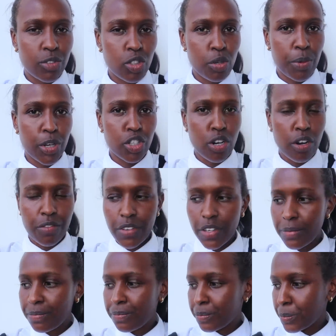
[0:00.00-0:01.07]
too much
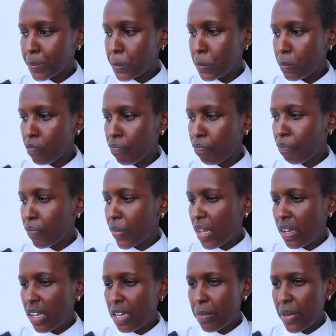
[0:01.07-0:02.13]
coffee.
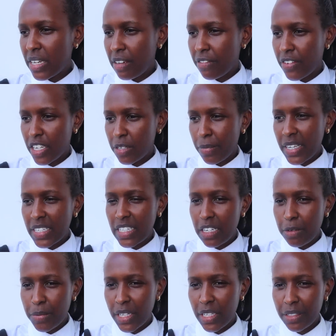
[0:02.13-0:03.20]
It might affect my
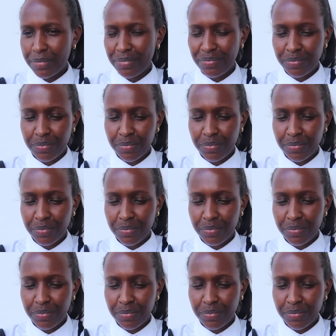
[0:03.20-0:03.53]
sleeping,